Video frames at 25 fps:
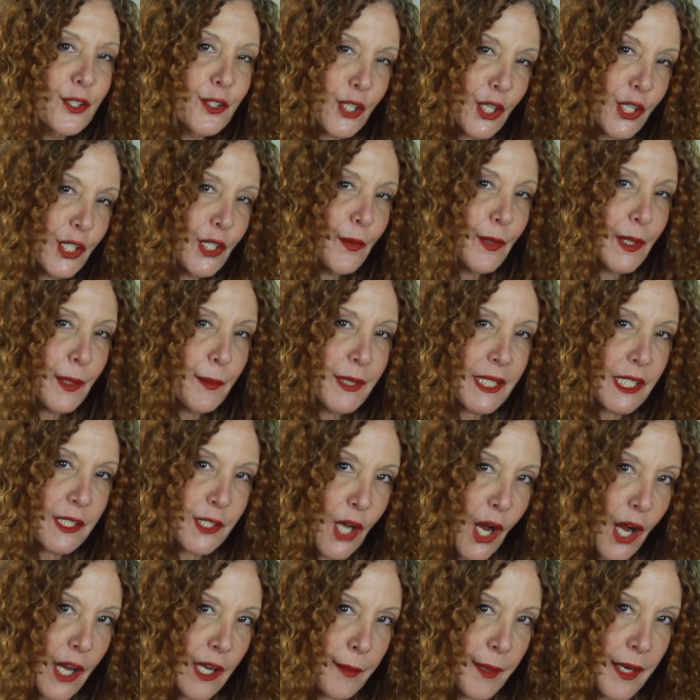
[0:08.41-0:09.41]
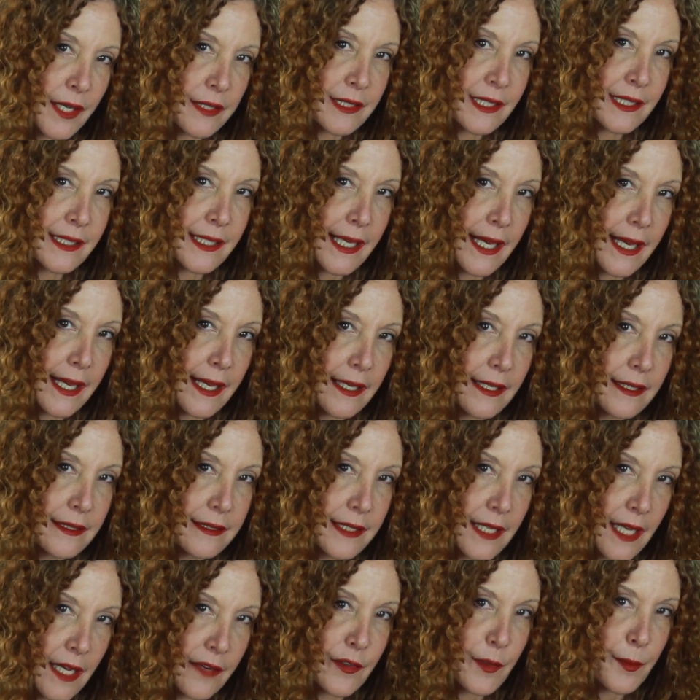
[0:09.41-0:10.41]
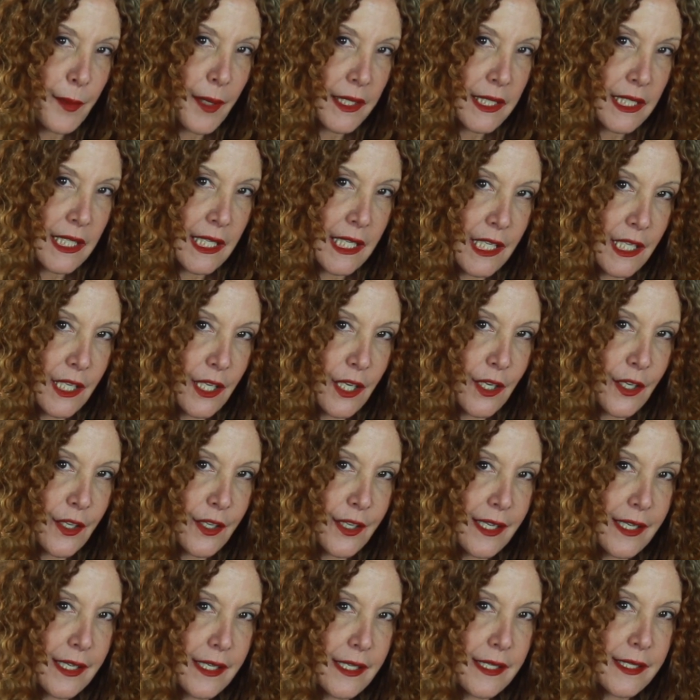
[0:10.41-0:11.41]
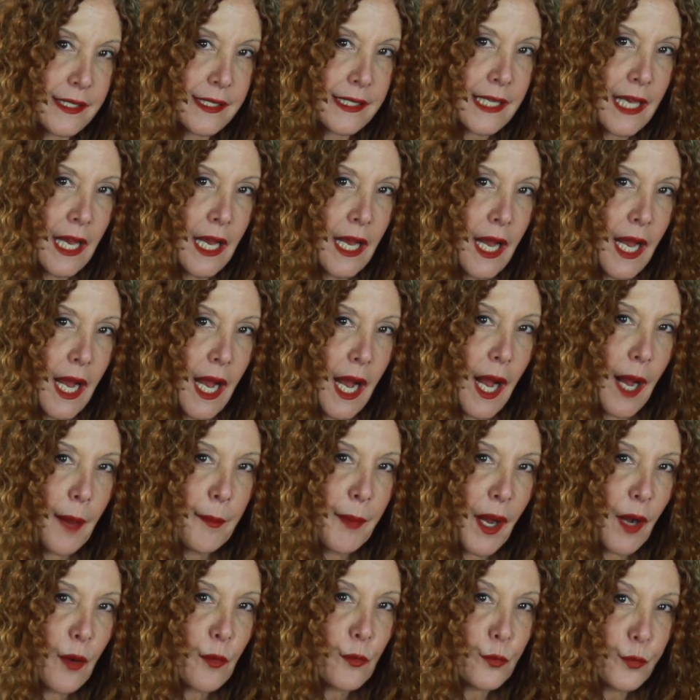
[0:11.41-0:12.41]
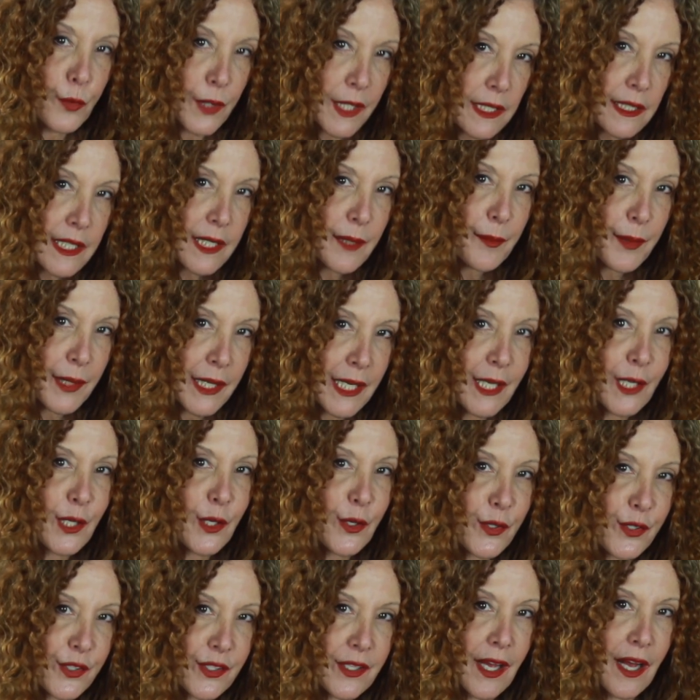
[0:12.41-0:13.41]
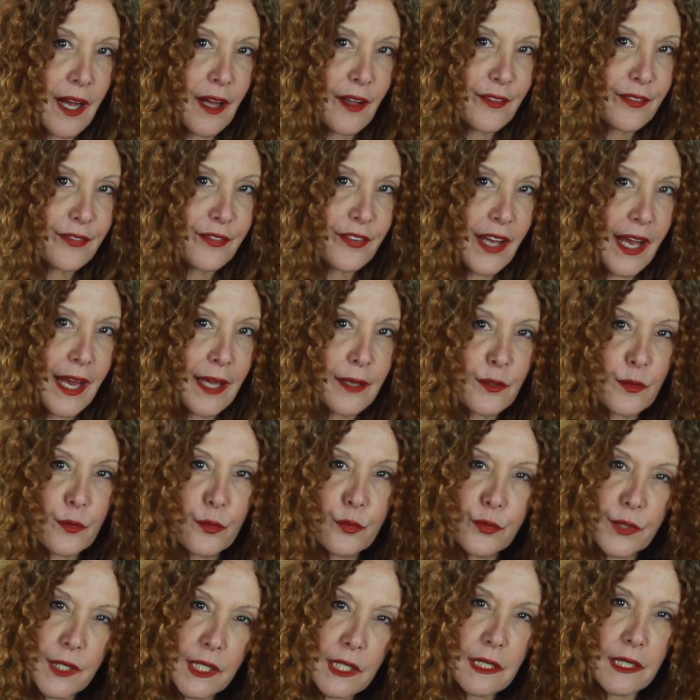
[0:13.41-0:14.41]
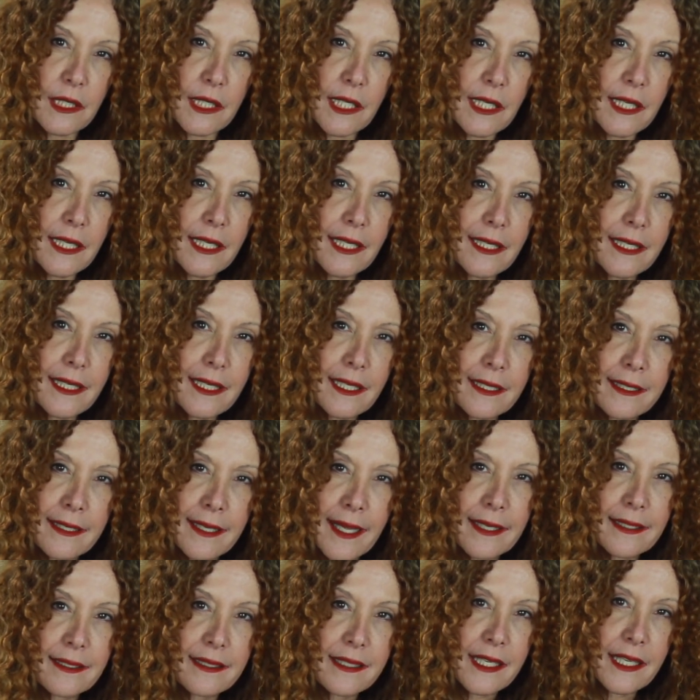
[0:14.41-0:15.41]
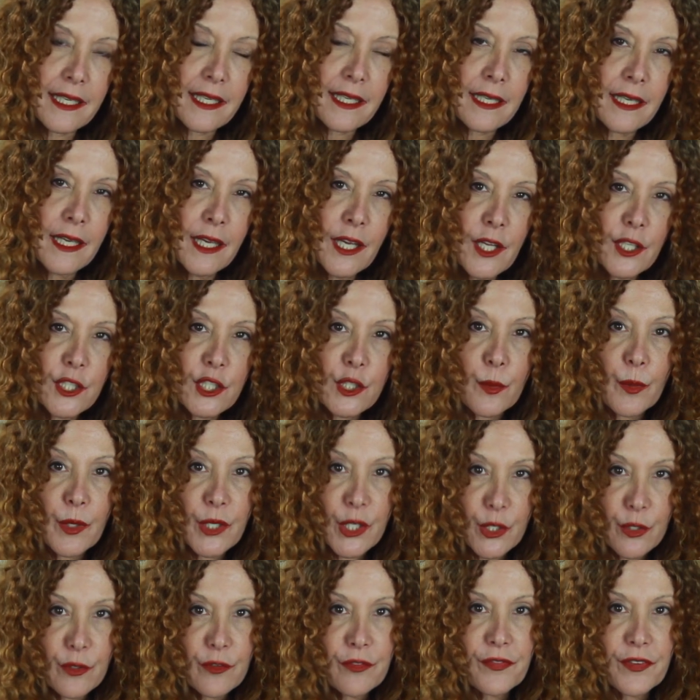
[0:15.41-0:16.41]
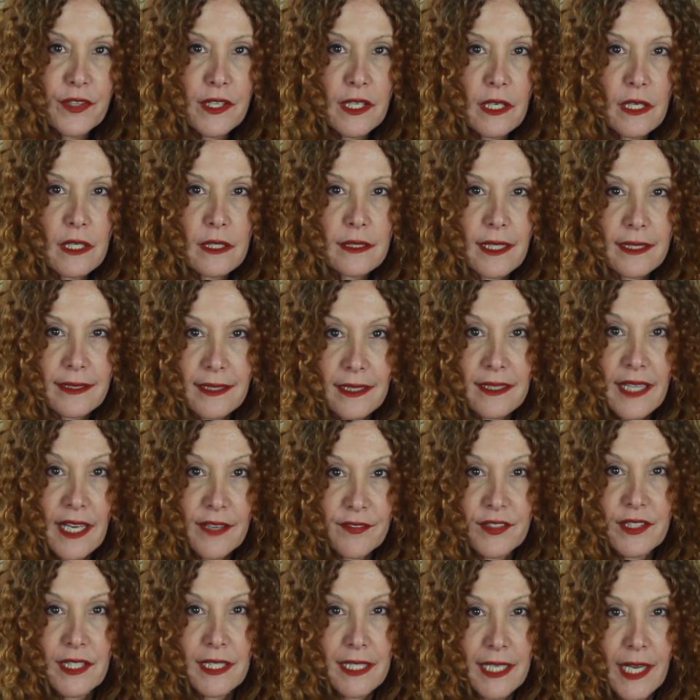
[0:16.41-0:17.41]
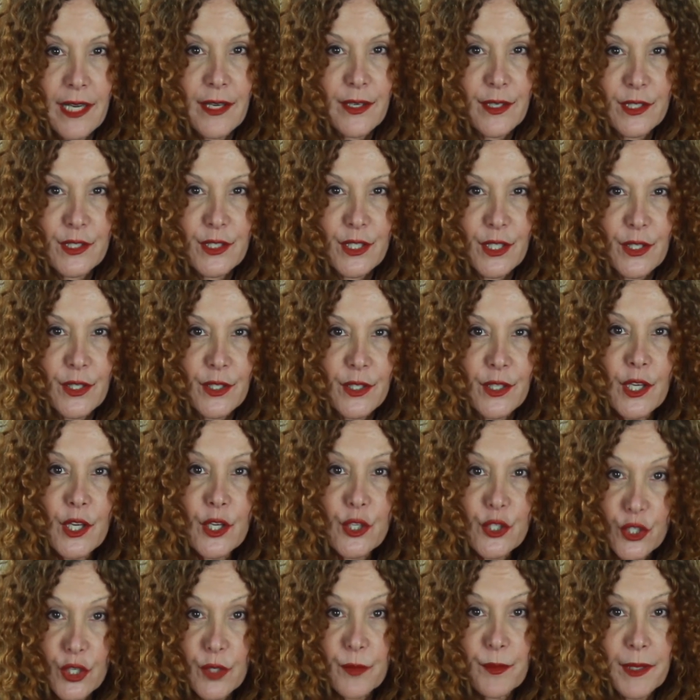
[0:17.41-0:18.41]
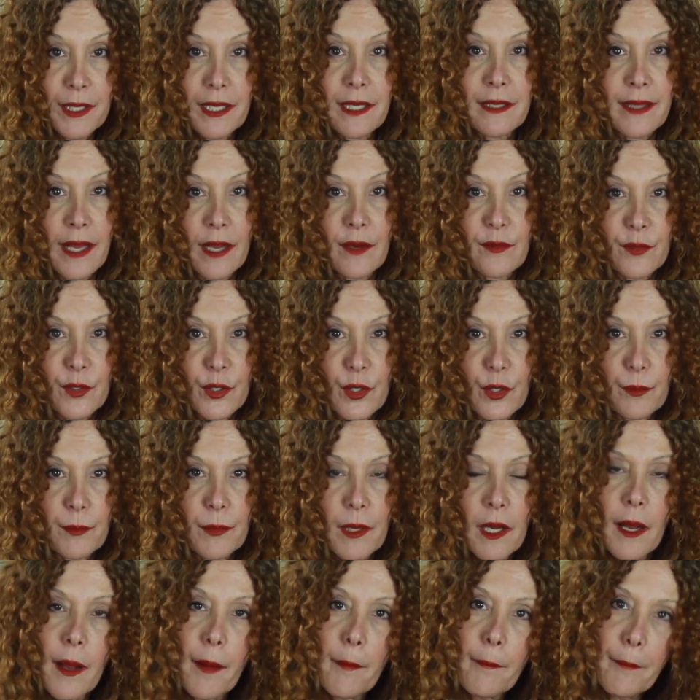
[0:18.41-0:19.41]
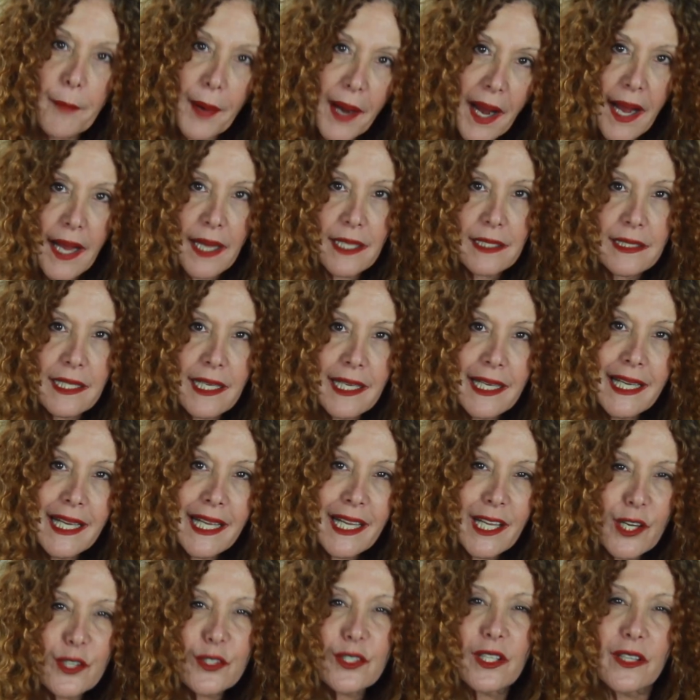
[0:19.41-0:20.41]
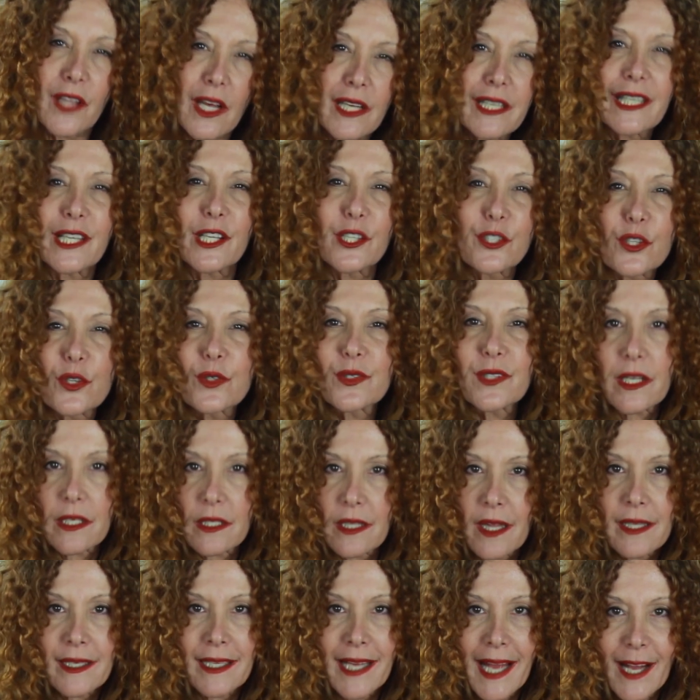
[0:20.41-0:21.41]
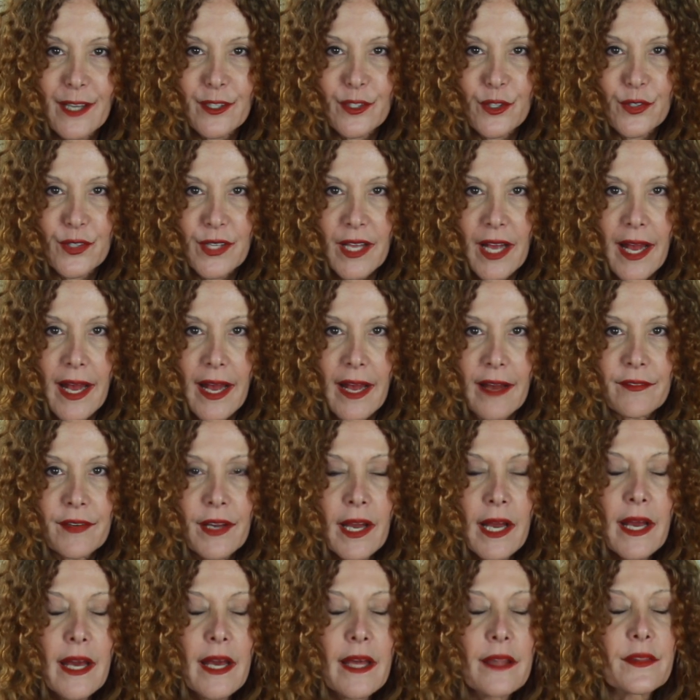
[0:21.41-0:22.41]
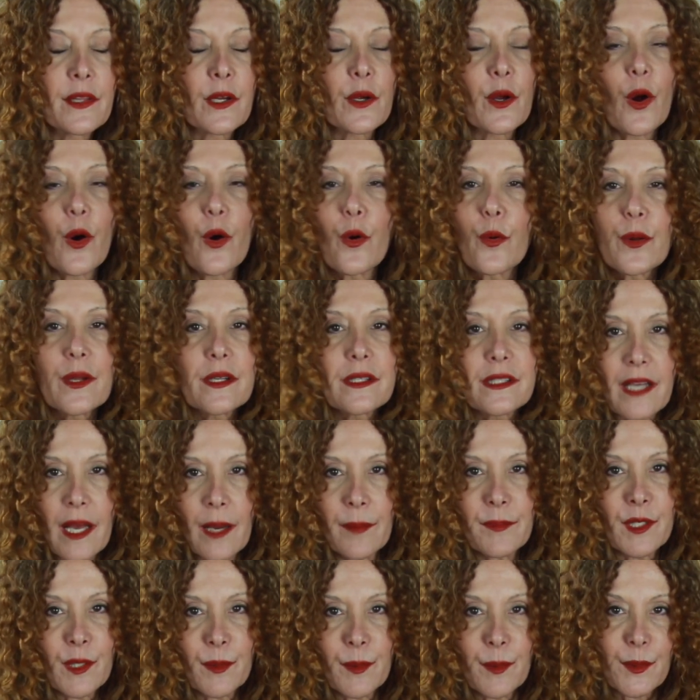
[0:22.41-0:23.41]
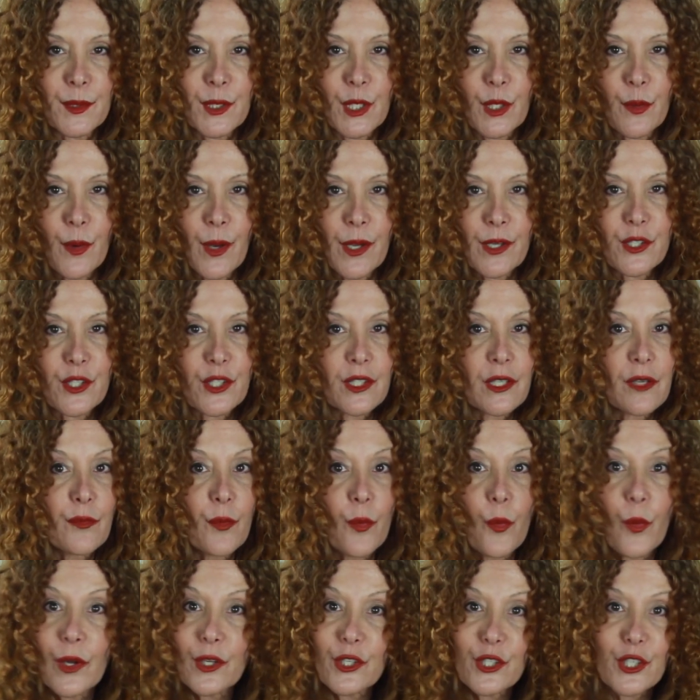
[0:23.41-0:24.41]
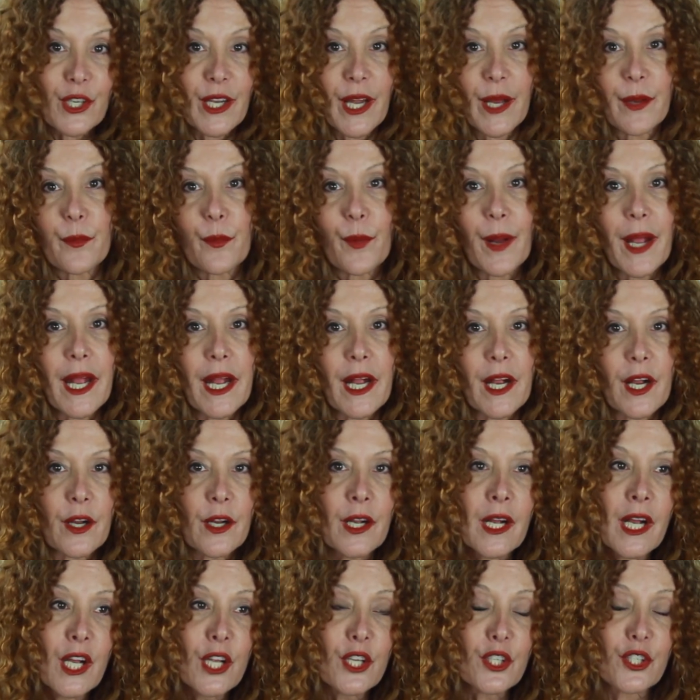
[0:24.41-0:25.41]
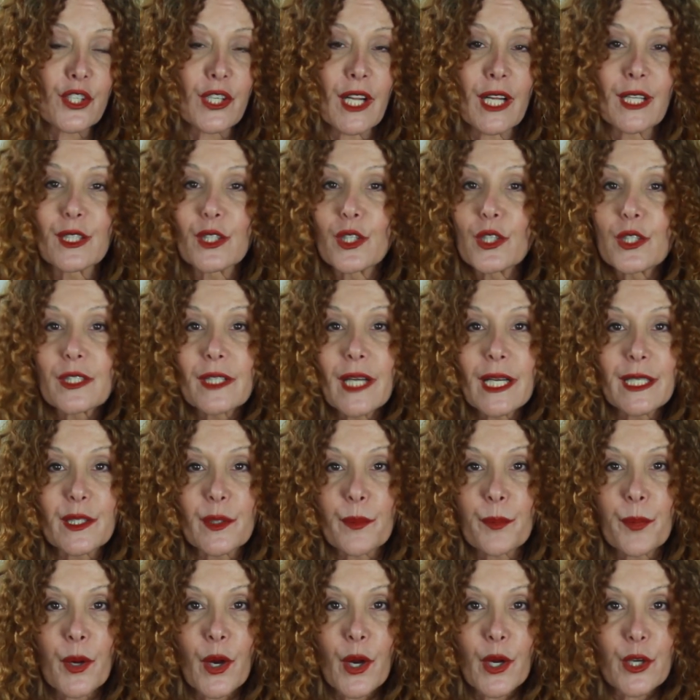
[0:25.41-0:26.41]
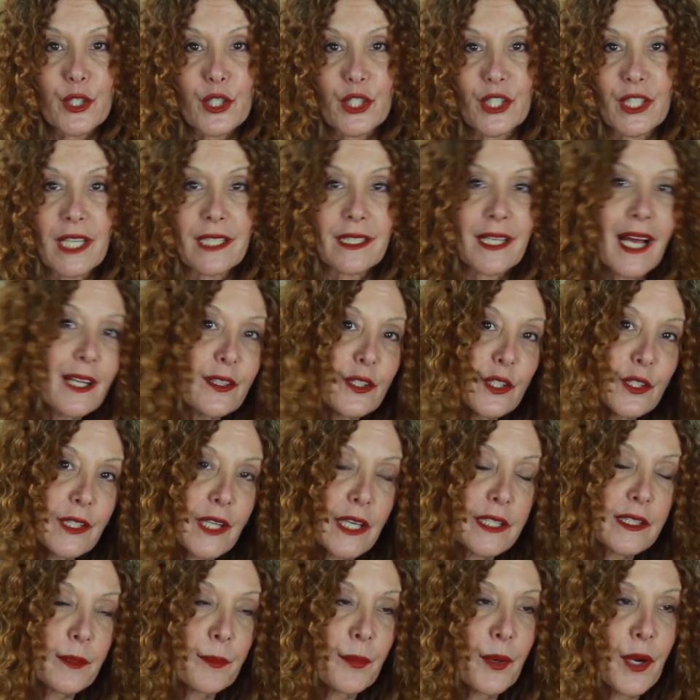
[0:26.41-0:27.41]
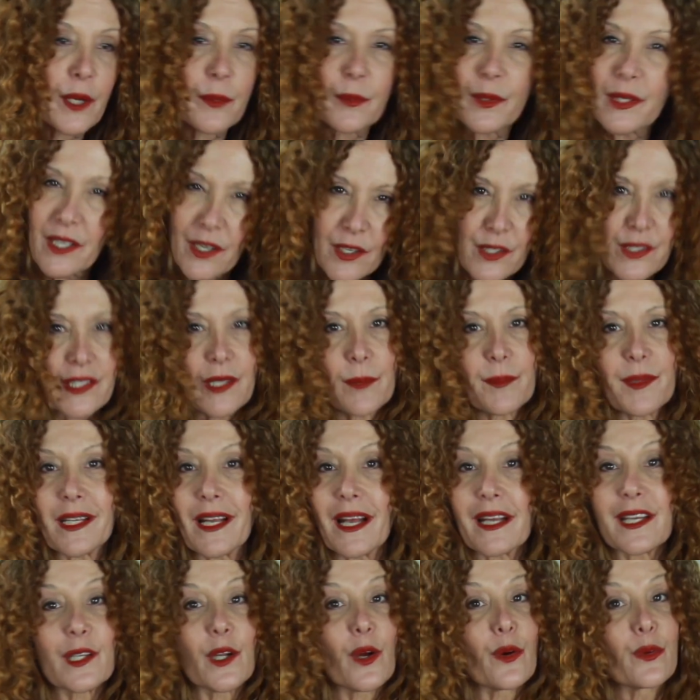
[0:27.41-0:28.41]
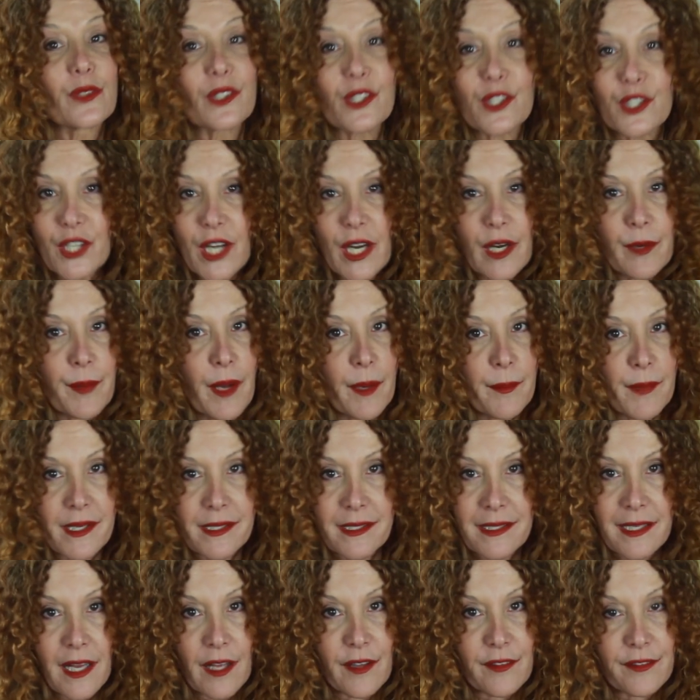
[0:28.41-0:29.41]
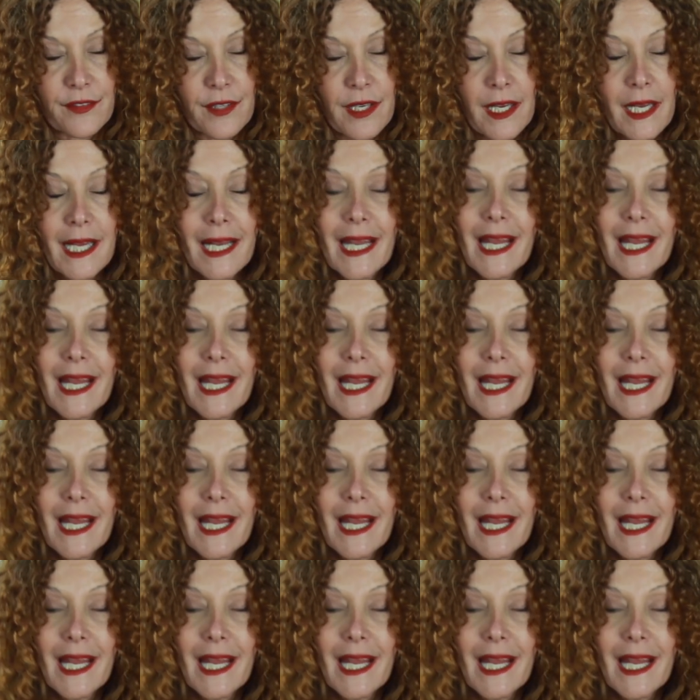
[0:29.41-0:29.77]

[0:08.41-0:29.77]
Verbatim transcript: So, you know what I want to talk about today to everybody here is about really being yourself and really connecting to what you feel that the life of the character should be in that room. But here's a lot of issues that a lot of actors have. They're always come to me with the question of what should I wear? Should I look like the part? Should I not look like the part? Well, here's something I can only share about myself.